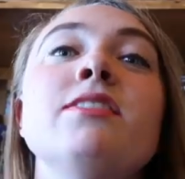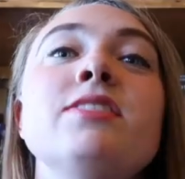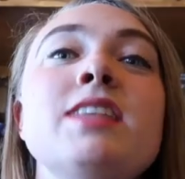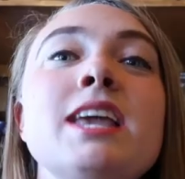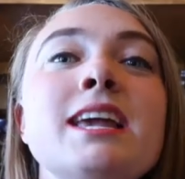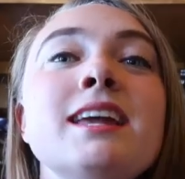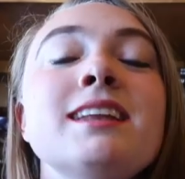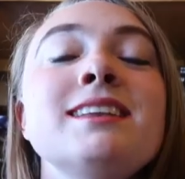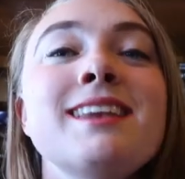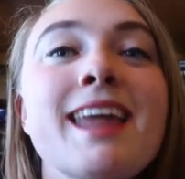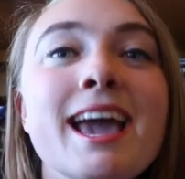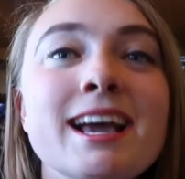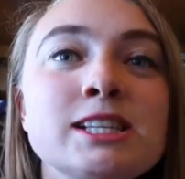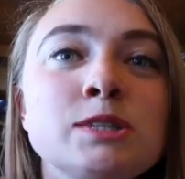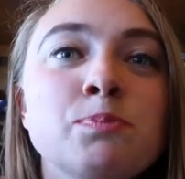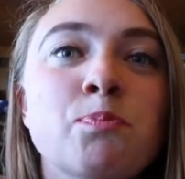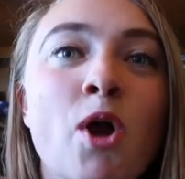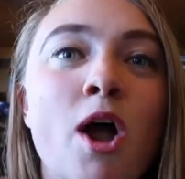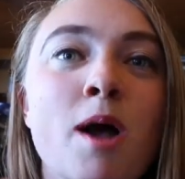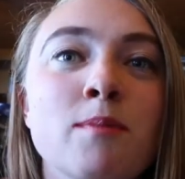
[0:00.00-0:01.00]
The
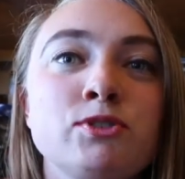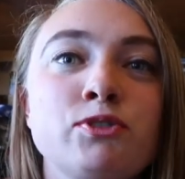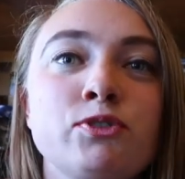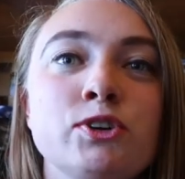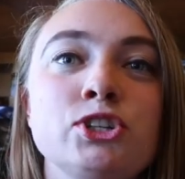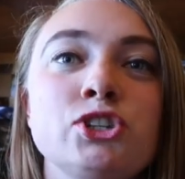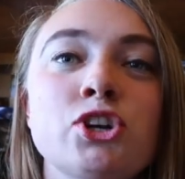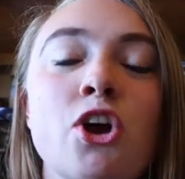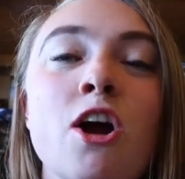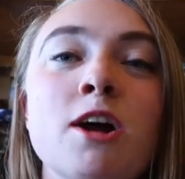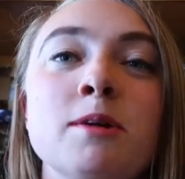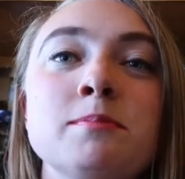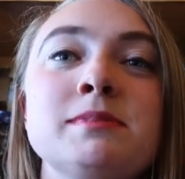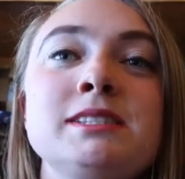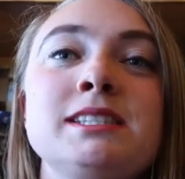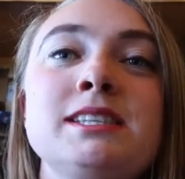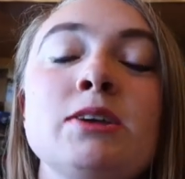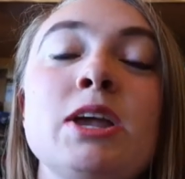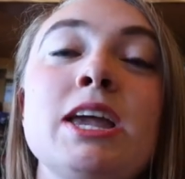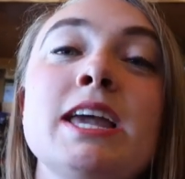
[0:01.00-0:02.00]
next prompt for
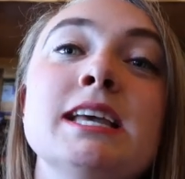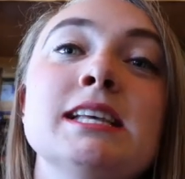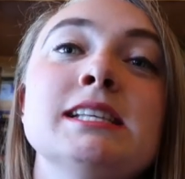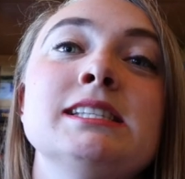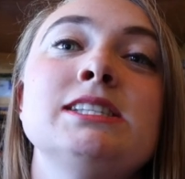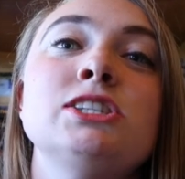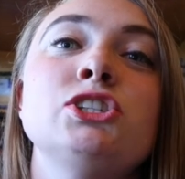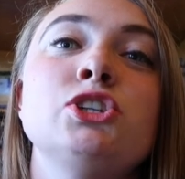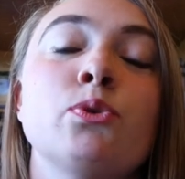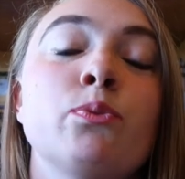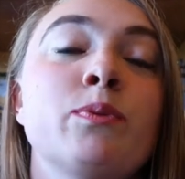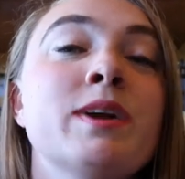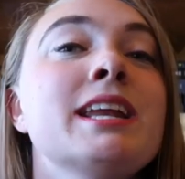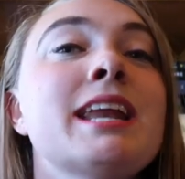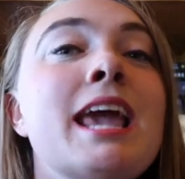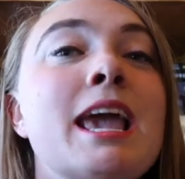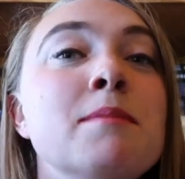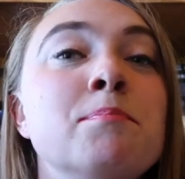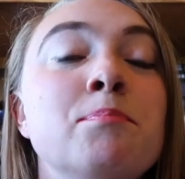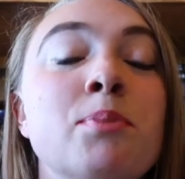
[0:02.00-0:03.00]
charms is to read
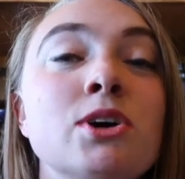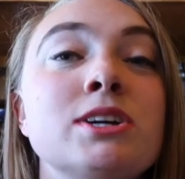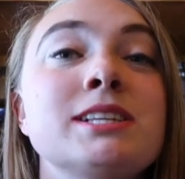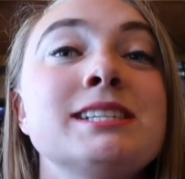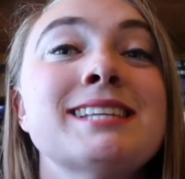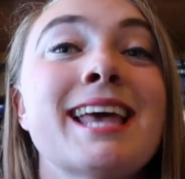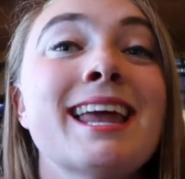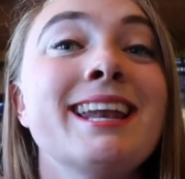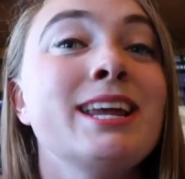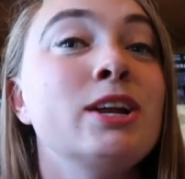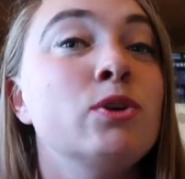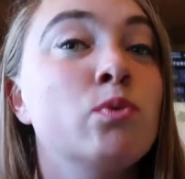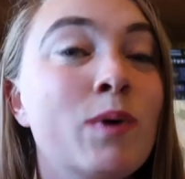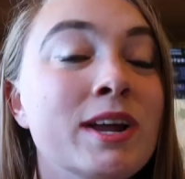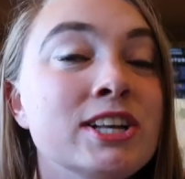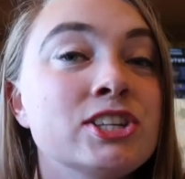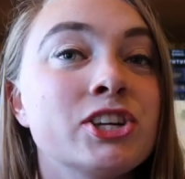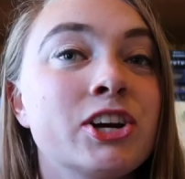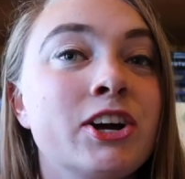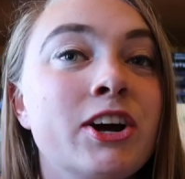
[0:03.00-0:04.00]
a book set in
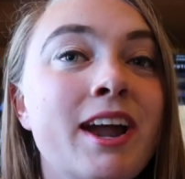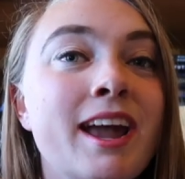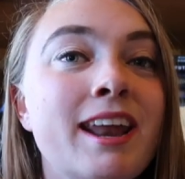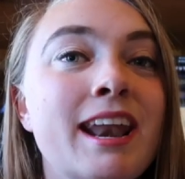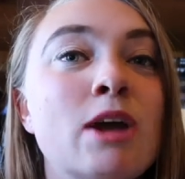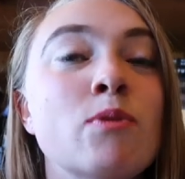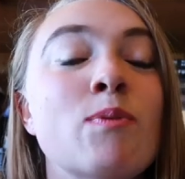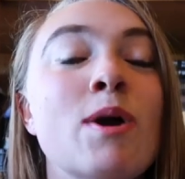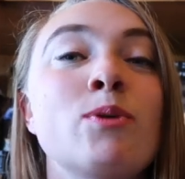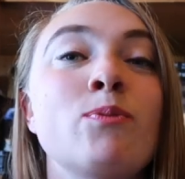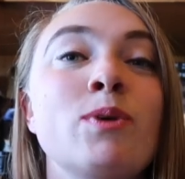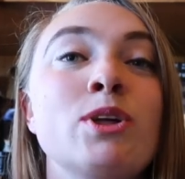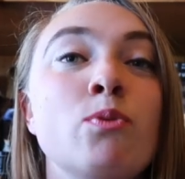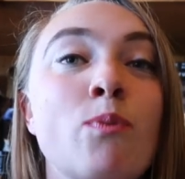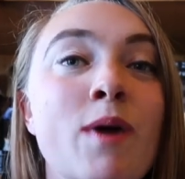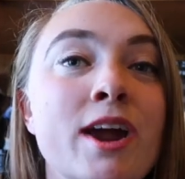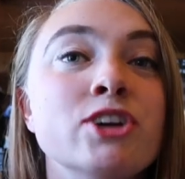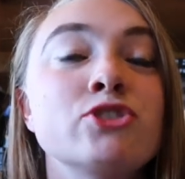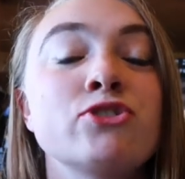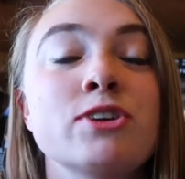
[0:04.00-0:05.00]
winter, and I went with
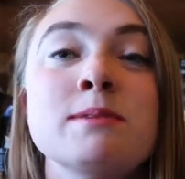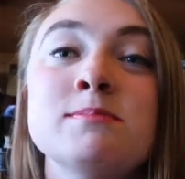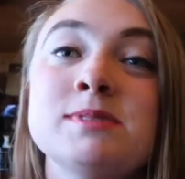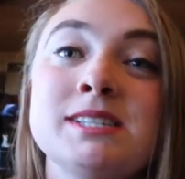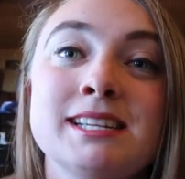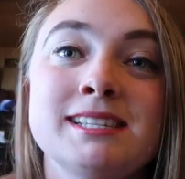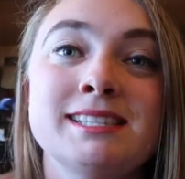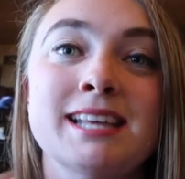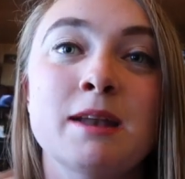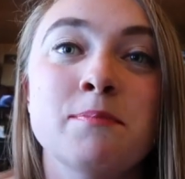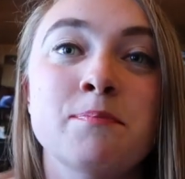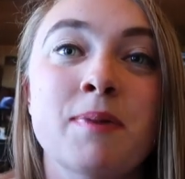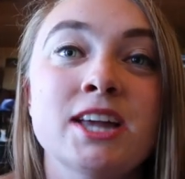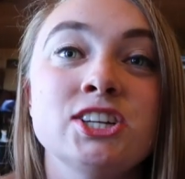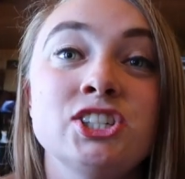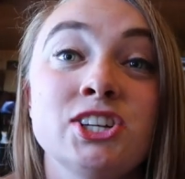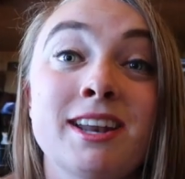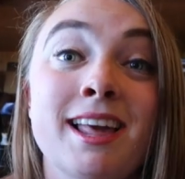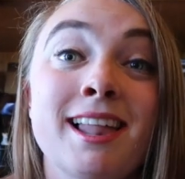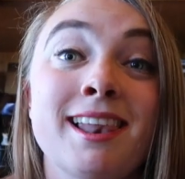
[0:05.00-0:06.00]
Where Dreams Descend by
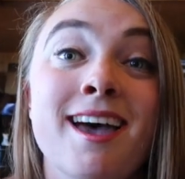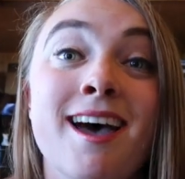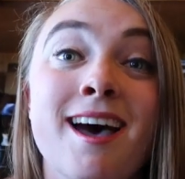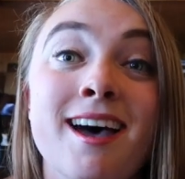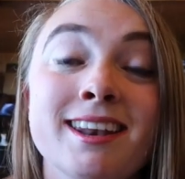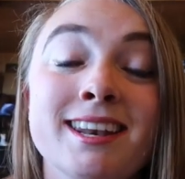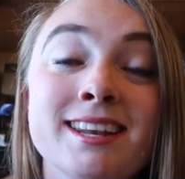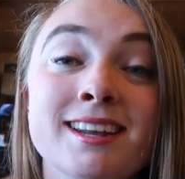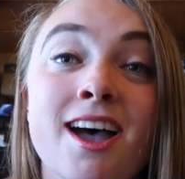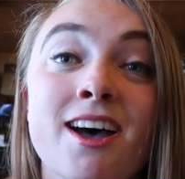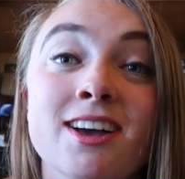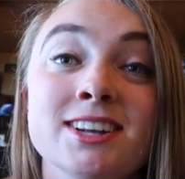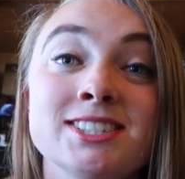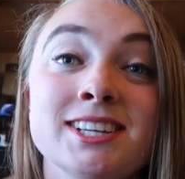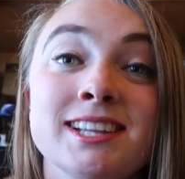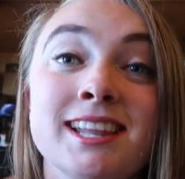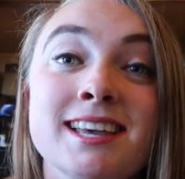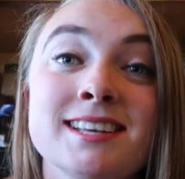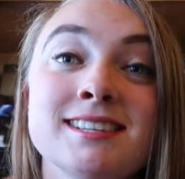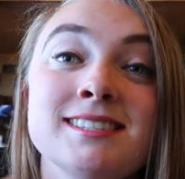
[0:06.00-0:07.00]
Janella
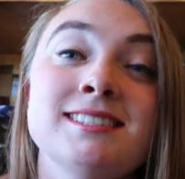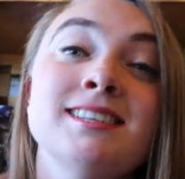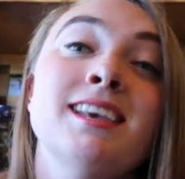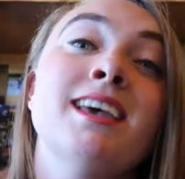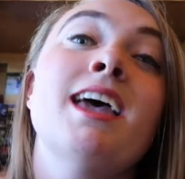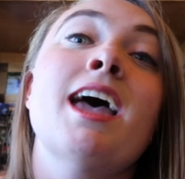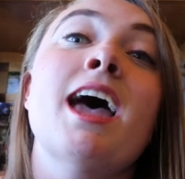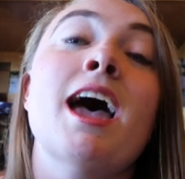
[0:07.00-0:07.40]
Angelis.